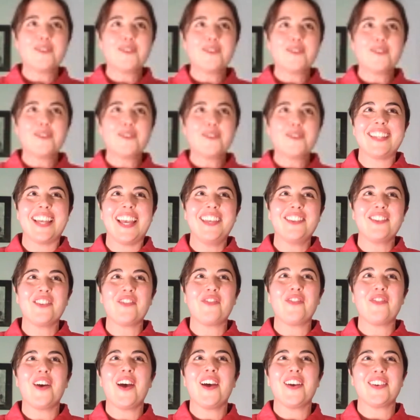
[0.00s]
do is I'll take the
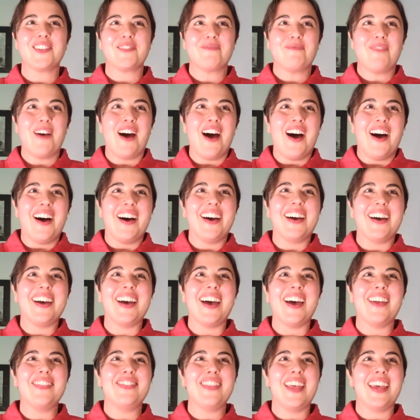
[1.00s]
first part
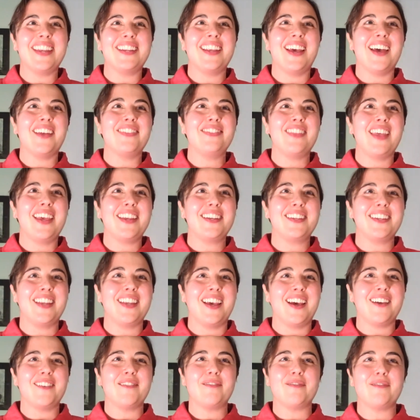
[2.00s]
and then
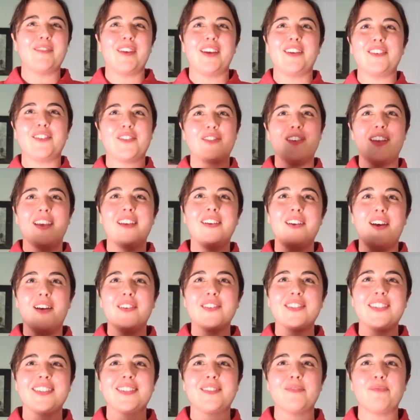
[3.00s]

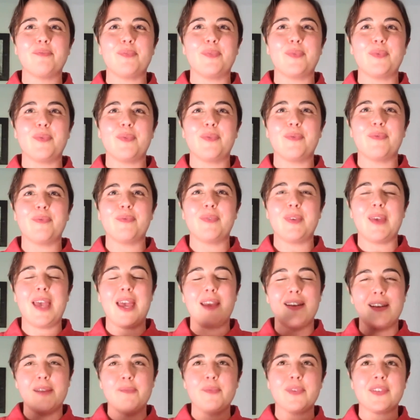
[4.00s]
answer some
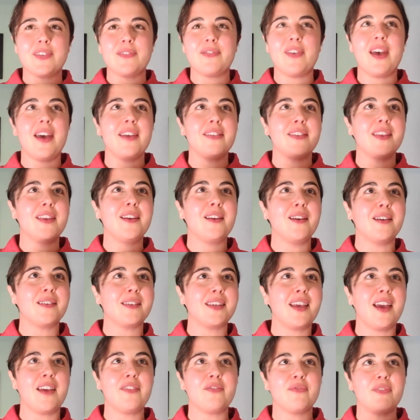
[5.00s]
elements of that, and then
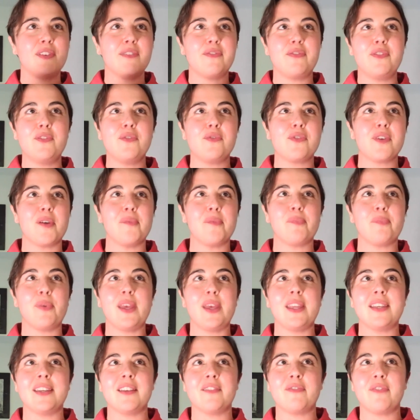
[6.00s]
Catherine, if you jump
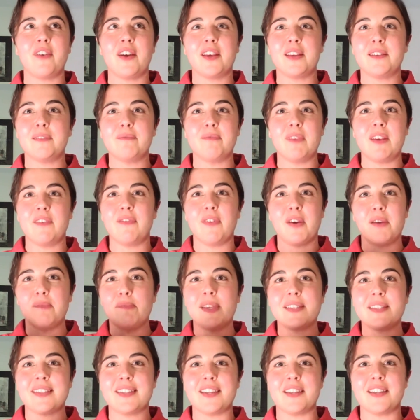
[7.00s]
in if I
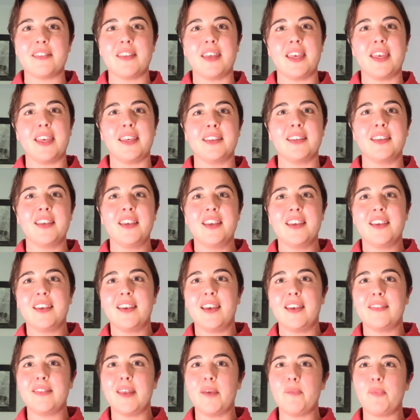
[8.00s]
miss anything,
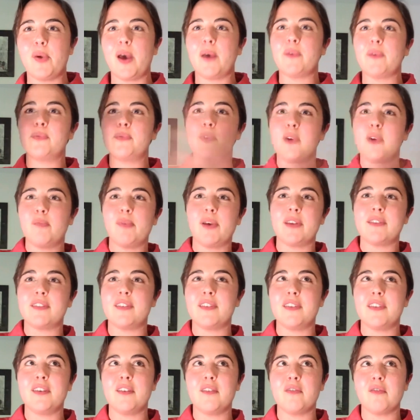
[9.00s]
and then perhaps we'll go back
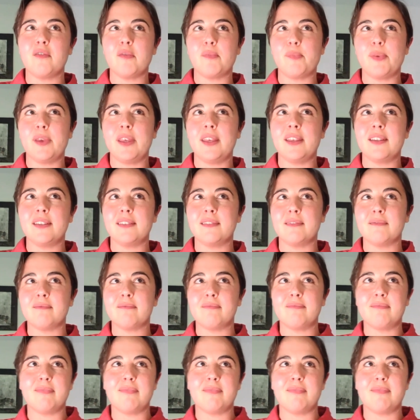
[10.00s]
to the European